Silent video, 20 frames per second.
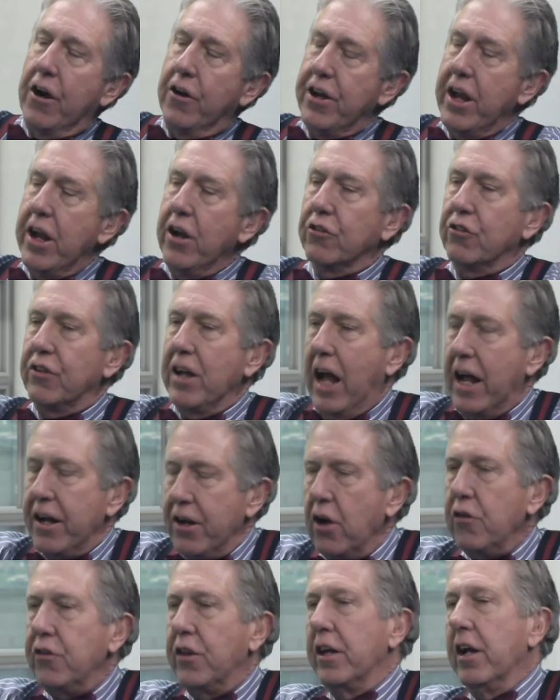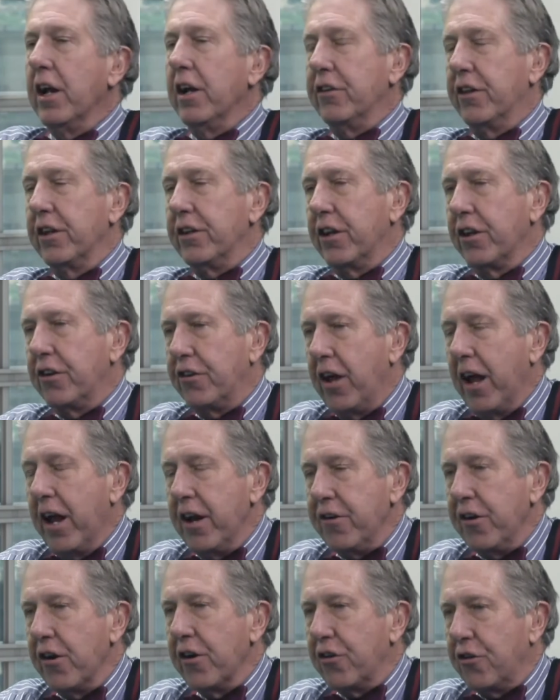yields. Now, I know that, that the
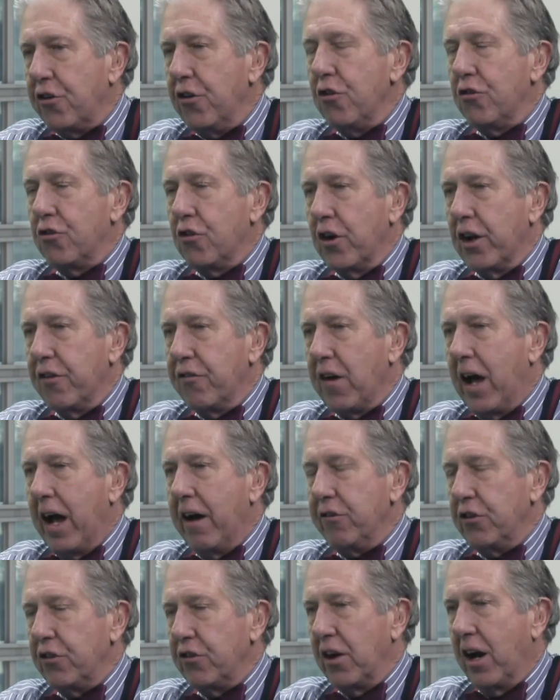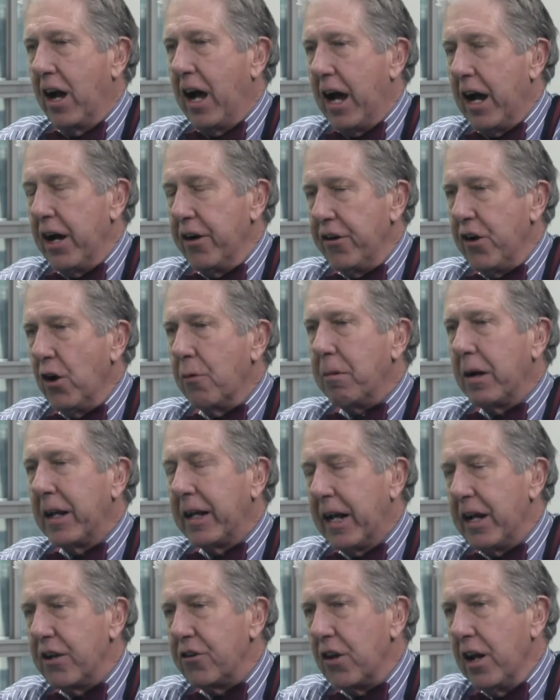10-year 235 isn't a higher yield, but
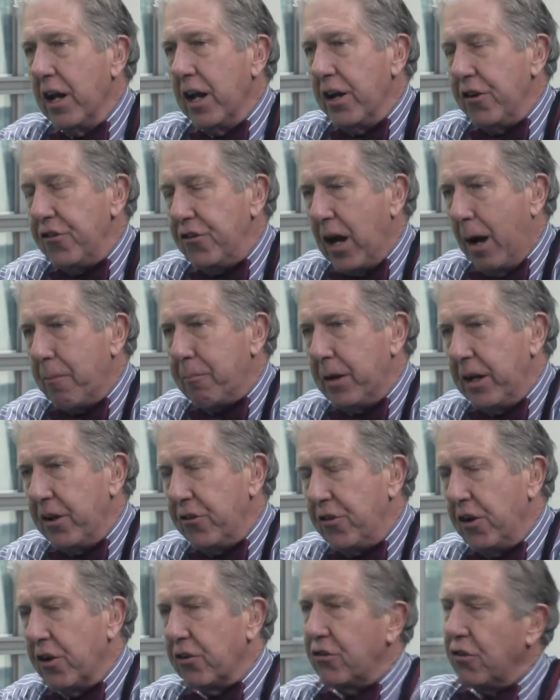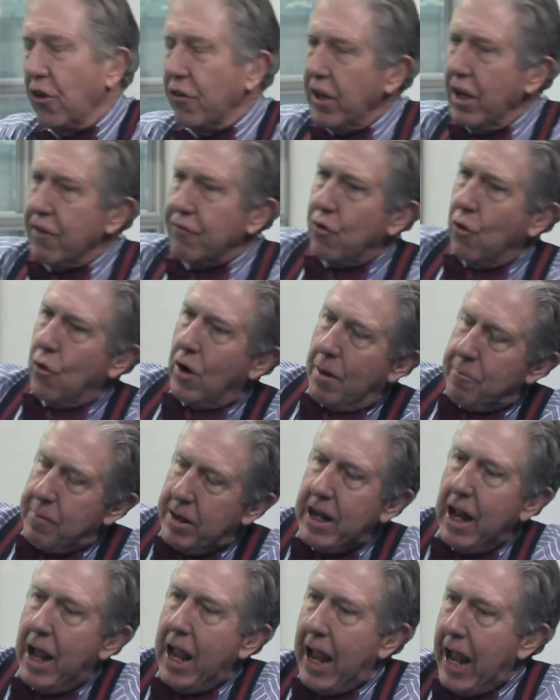against Japanese yields. So therefore, I
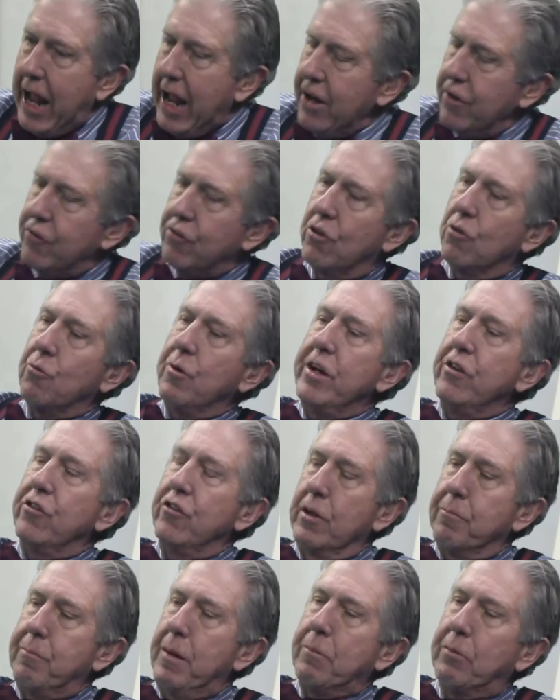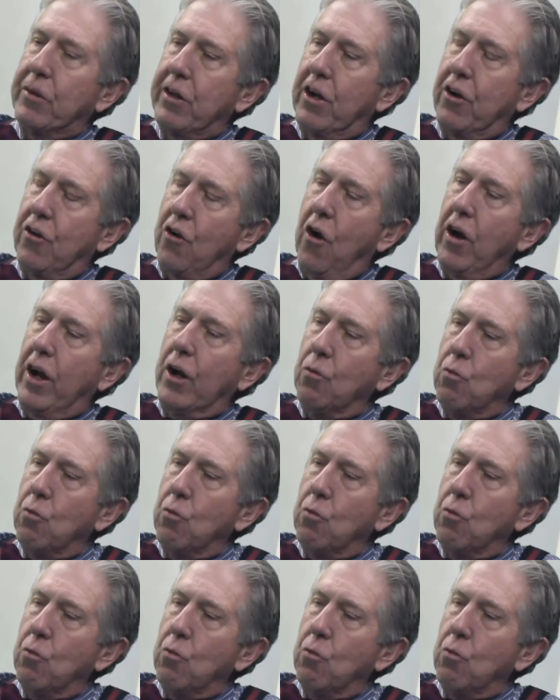mean, hence the reason the people that are talking